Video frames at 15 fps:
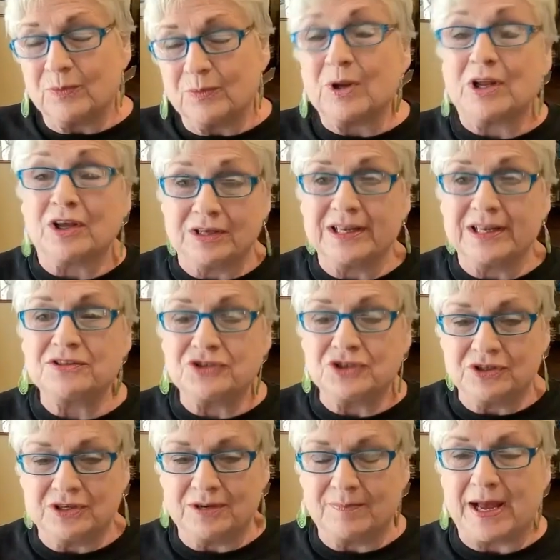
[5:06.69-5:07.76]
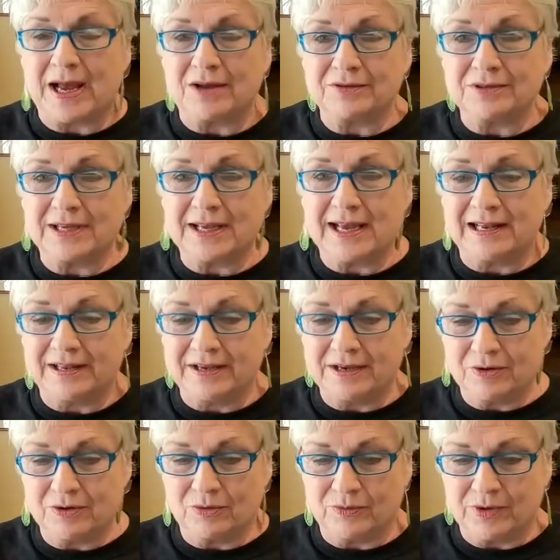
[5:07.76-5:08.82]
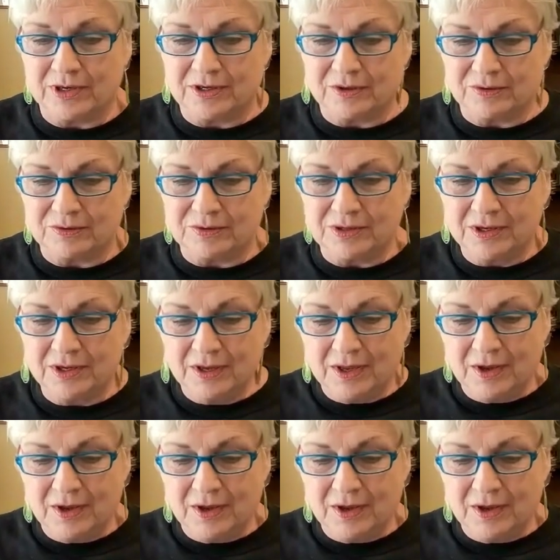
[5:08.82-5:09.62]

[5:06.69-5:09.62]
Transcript: well, a legend about Kali Oka Road